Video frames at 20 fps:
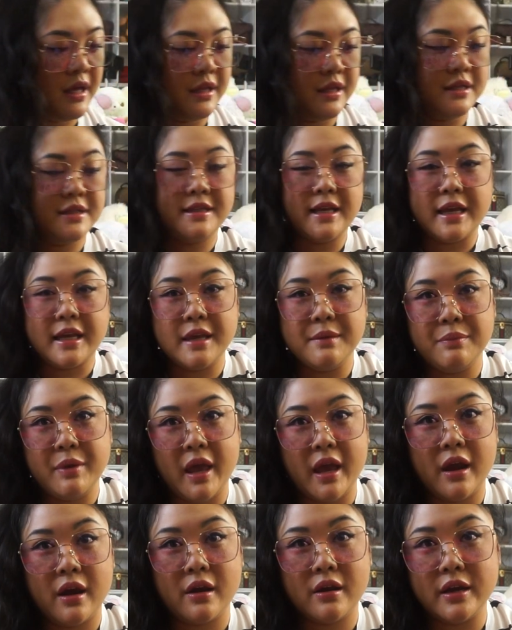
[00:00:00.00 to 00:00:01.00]
The second
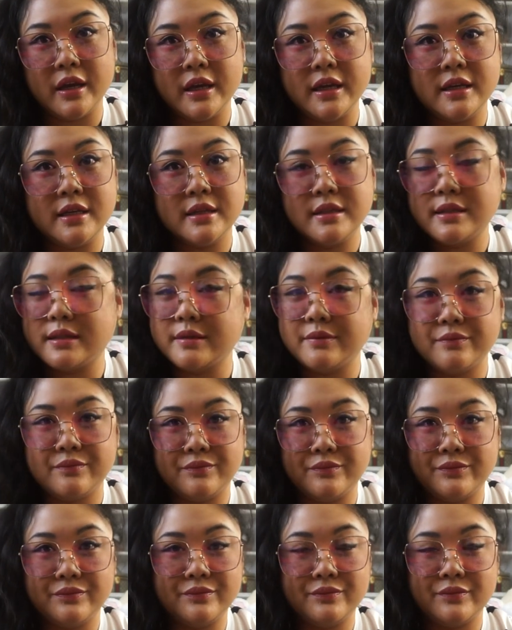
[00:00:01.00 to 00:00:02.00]
pair is
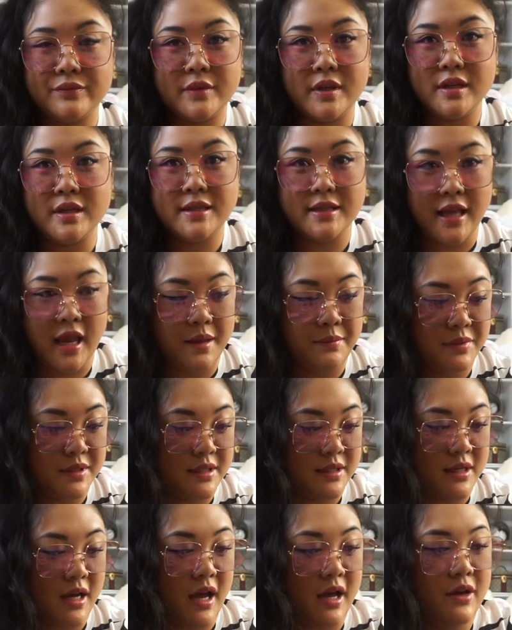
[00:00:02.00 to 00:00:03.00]
the same
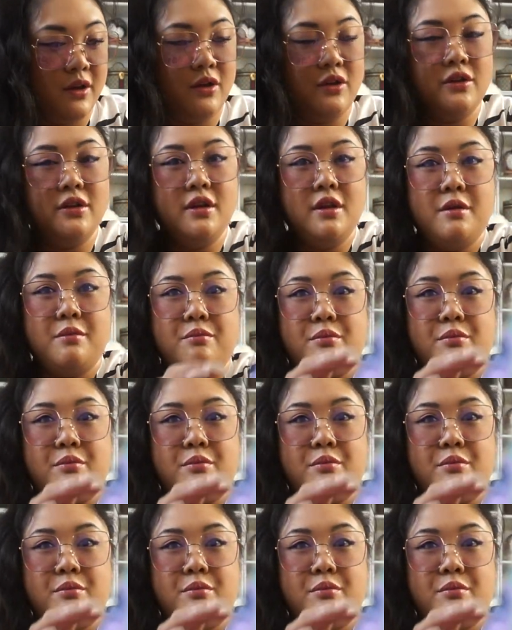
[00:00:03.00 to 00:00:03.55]
style,